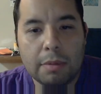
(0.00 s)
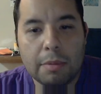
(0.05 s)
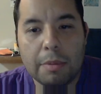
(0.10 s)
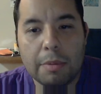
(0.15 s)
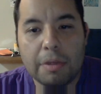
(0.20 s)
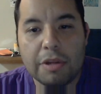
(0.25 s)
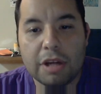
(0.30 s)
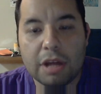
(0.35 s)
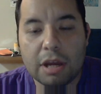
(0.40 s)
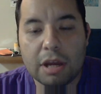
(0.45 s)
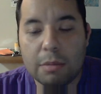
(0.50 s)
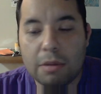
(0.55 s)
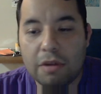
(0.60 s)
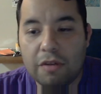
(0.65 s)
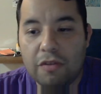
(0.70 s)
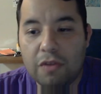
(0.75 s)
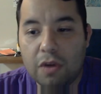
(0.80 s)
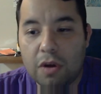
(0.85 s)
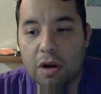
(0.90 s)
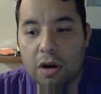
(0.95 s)
I'm gonna be talking about a
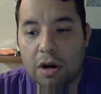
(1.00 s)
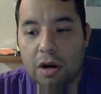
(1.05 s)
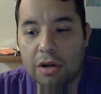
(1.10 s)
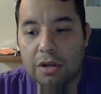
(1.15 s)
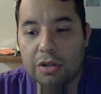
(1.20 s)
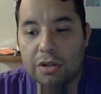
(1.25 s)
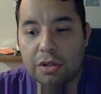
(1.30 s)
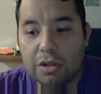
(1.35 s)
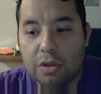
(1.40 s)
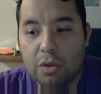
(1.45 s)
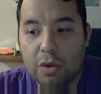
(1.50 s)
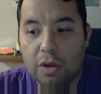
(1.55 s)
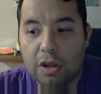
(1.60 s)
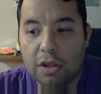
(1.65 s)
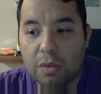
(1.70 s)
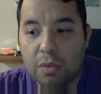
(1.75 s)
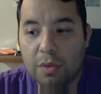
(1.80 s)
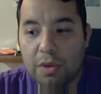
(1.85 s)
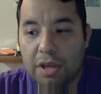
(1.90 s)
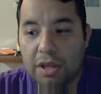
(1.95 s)
few cards
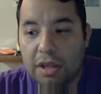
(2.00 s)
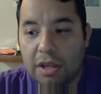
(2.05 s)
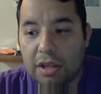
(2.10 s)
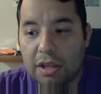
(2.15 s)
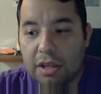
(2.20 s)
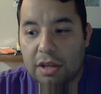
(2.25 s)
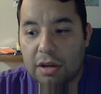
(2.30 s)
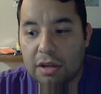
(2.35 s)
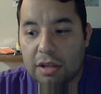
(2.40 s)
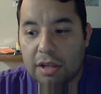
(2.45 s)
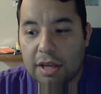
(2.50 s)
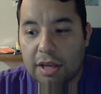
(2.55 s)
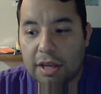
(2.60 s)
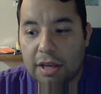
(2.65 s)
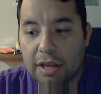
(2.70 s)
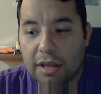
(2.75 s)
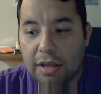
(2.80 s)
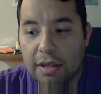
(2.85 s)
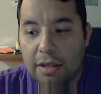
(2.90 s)
throughout the week that I think are like